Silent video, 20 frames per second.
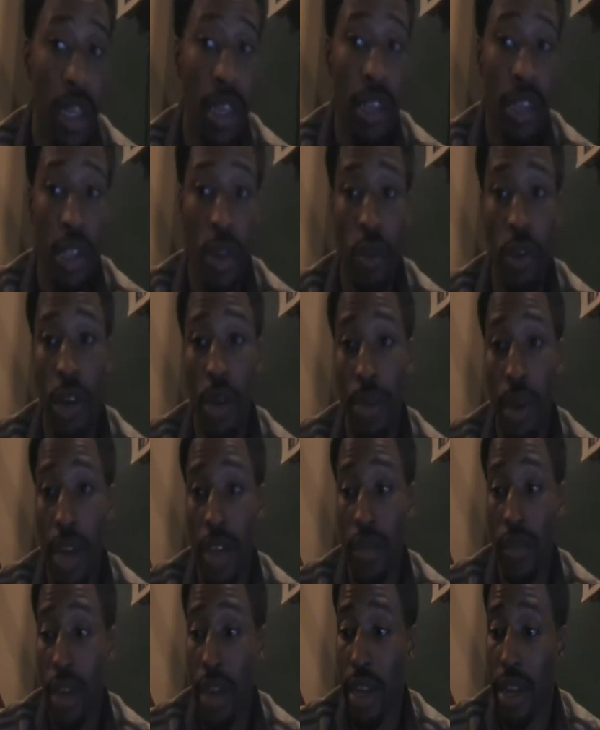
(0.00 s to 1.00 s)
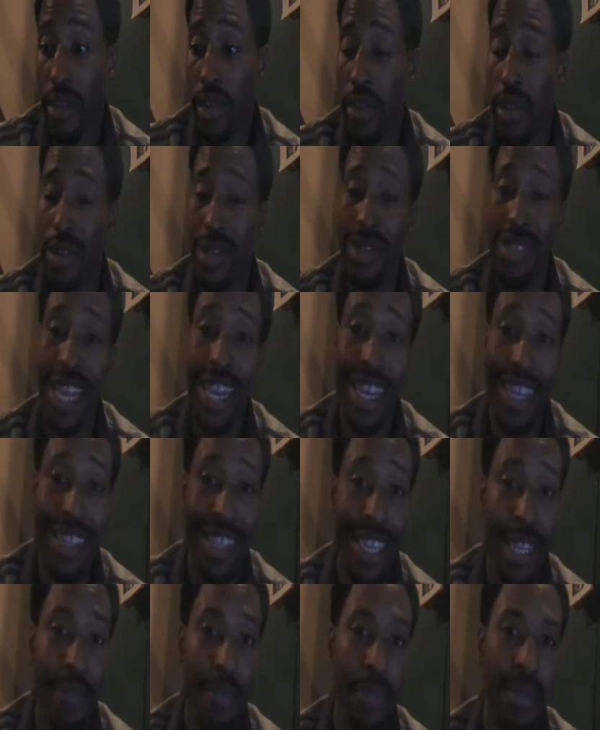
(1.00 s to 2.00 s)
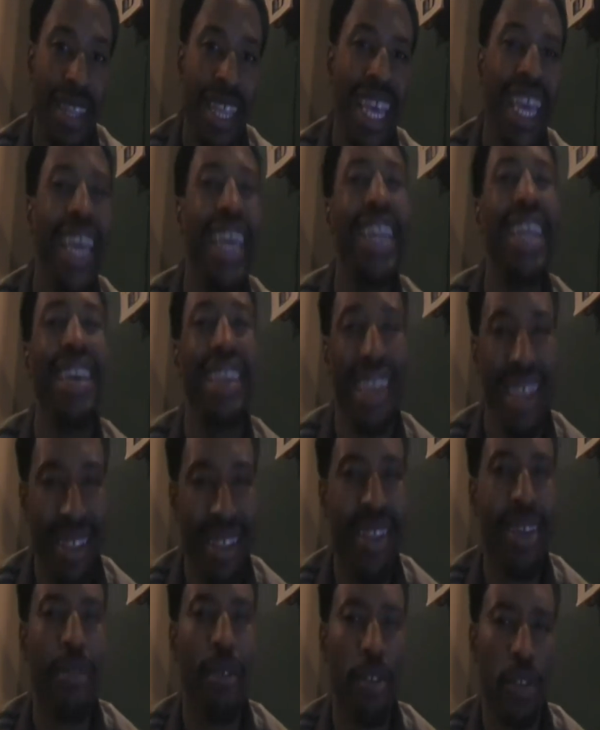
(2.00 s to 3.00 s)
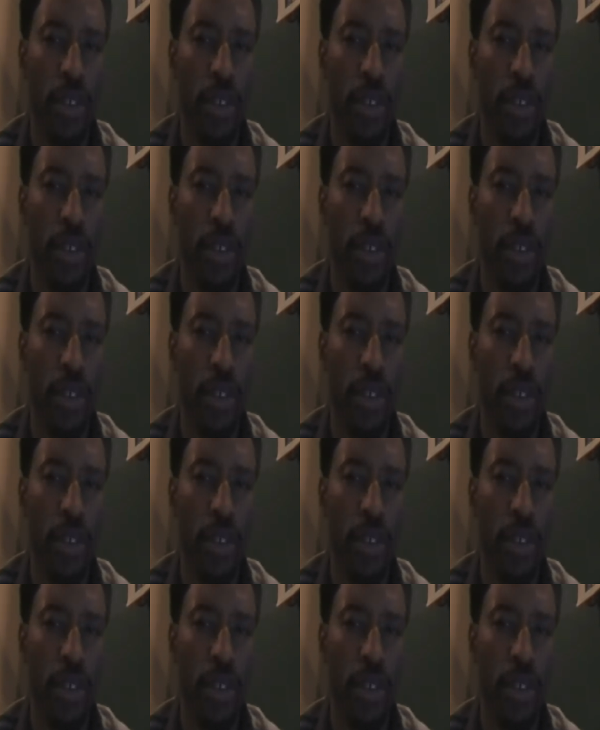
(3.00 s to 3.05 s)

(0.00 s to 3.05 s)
Still going to buy his records. Secondly, he didn't kill anyone.